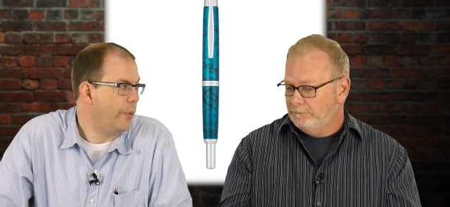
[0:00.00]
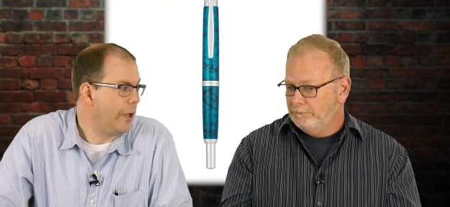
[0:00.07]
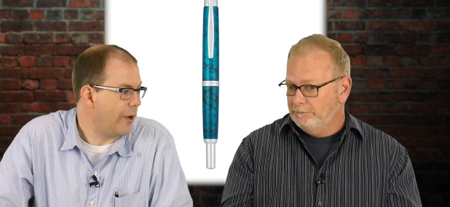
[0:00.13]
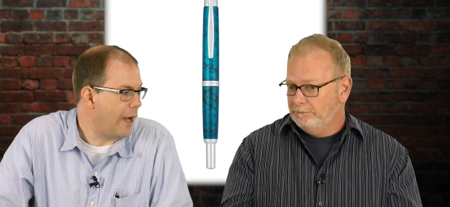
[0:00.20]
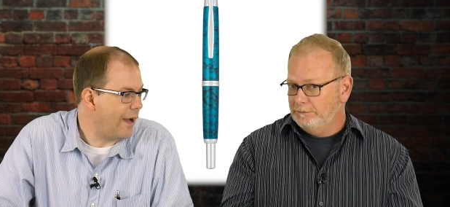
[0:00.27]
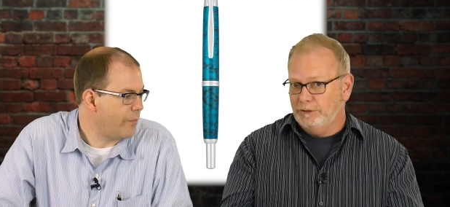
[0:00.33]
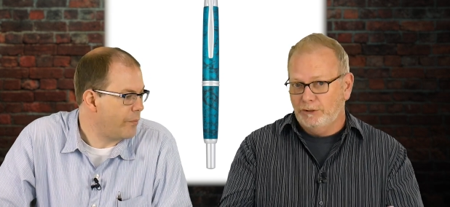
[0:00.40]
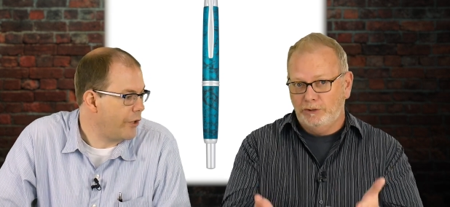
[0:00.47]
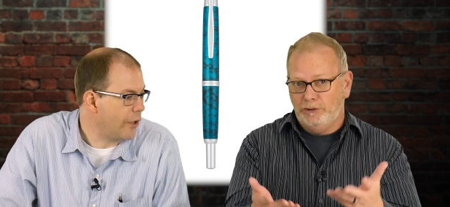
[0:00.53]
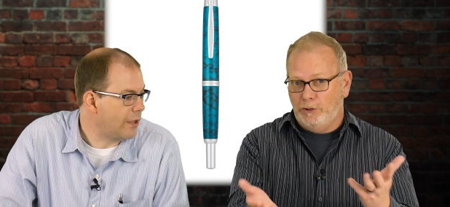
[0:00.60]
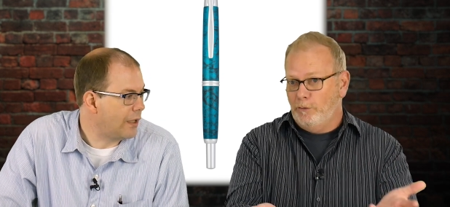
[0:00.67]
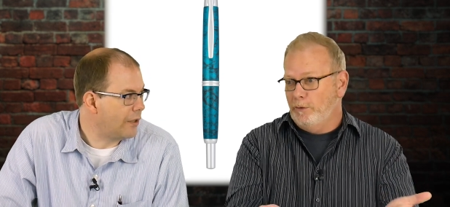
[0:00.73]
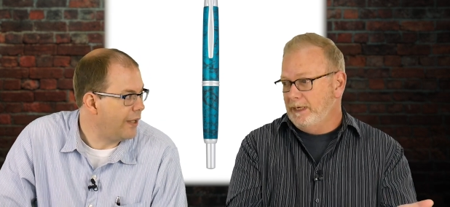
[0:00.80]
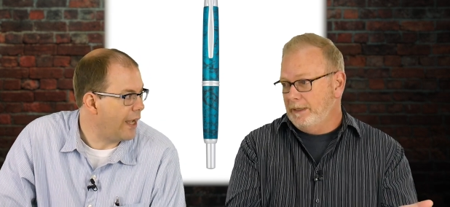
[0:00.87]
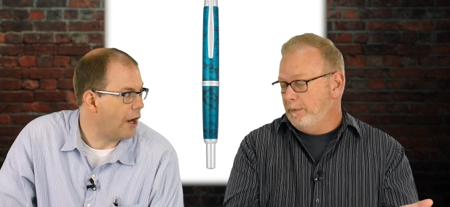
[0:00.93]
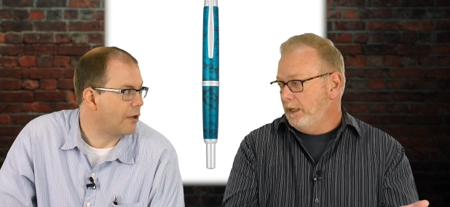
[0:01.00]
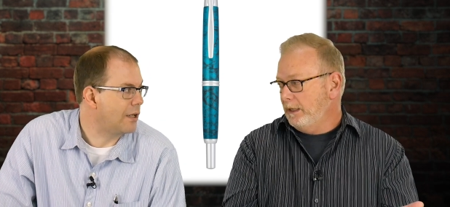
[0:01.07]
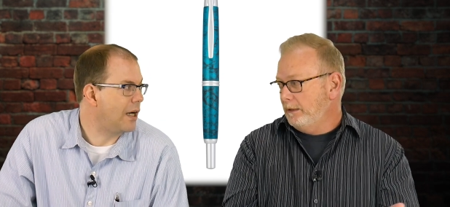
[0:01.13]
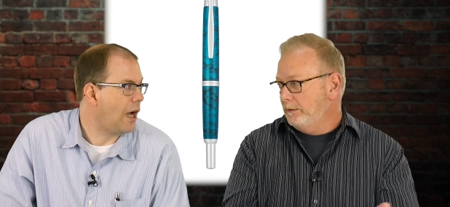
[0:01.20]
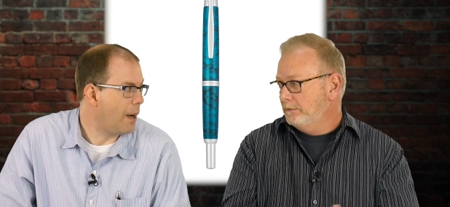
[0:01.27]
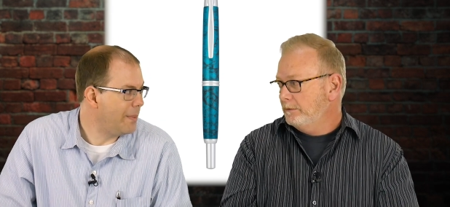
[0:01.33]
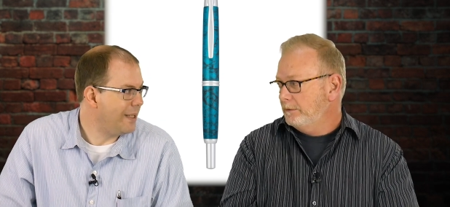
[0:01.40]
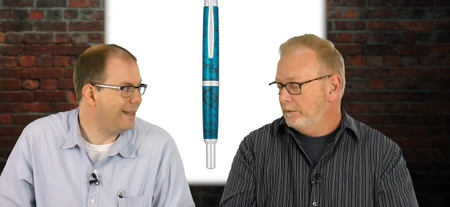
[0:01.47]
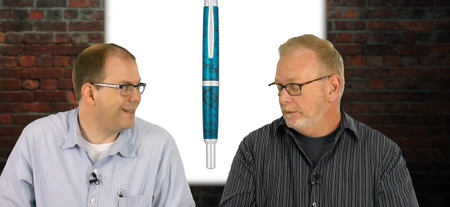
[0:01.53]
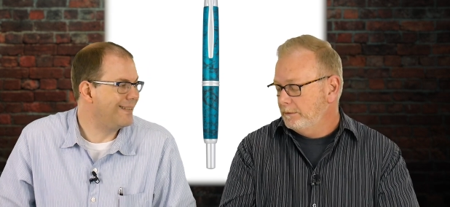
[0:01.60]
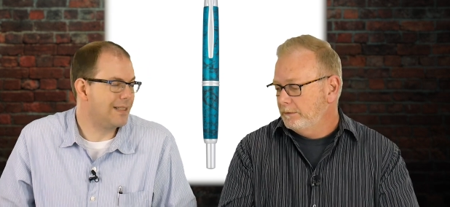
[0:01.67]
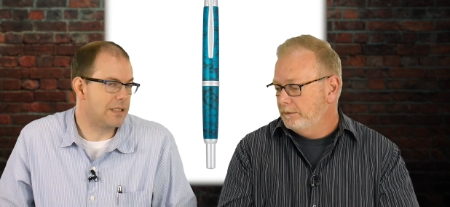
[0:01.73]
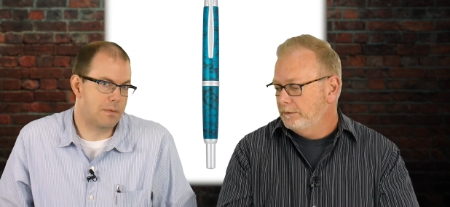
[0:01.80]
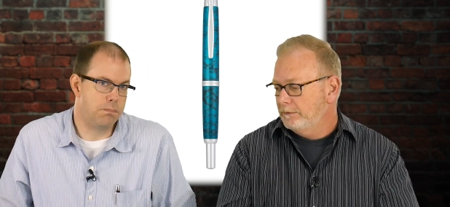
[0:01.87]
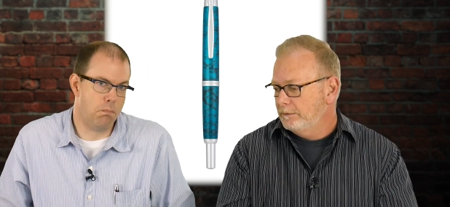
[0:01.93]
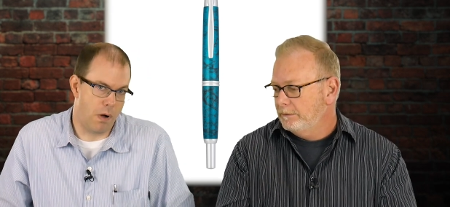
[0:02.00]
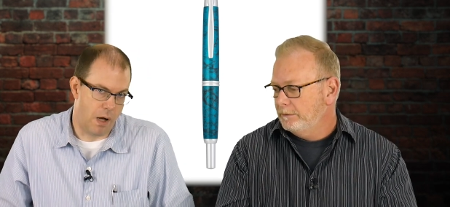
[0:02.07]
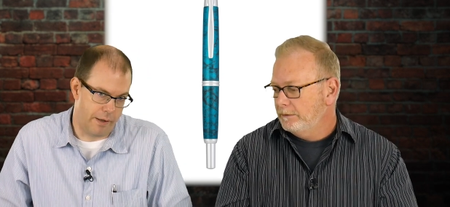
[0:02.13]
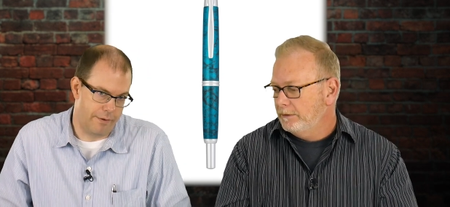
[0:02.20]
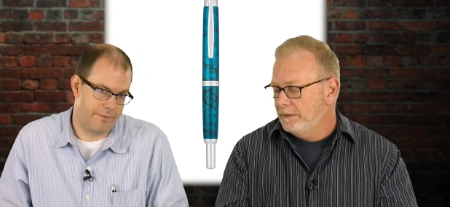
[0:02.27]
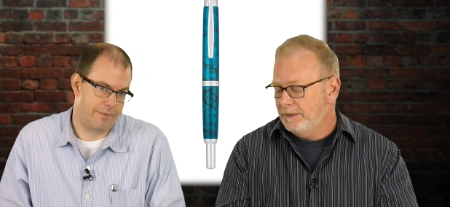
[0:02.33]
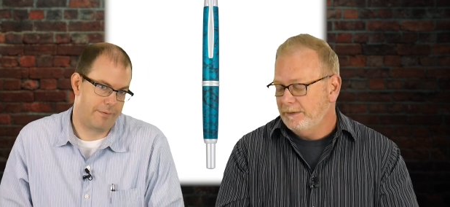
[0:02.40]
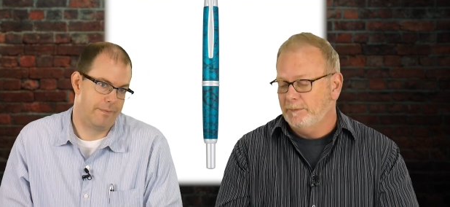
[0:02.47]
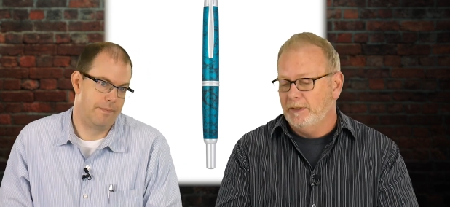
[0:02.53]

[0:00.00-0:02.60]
Speaker 1: We don't have them to show. They are coming this month.